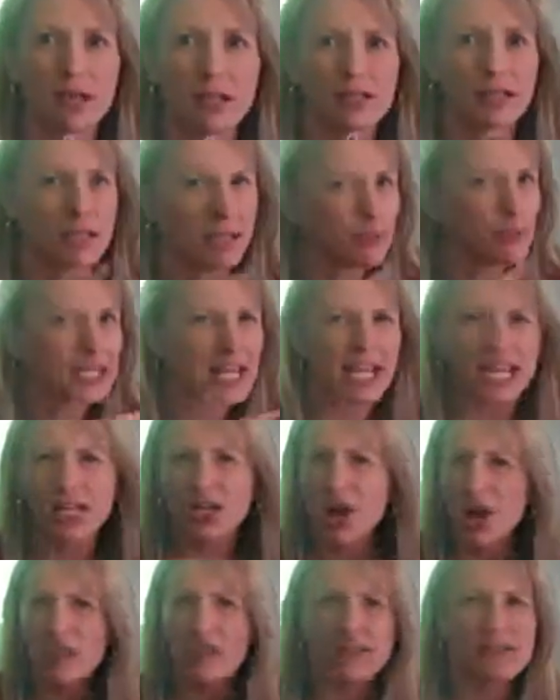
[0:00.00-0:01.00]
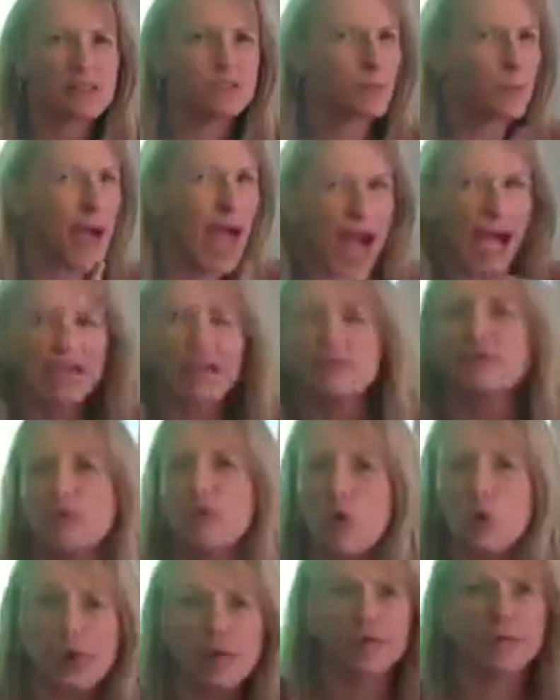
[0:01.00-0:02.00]
eliminate all this back and
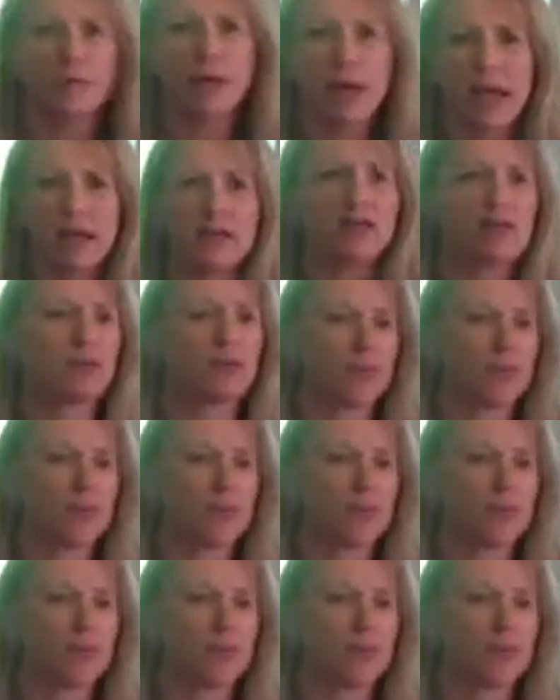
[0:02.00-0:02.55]
forth and back and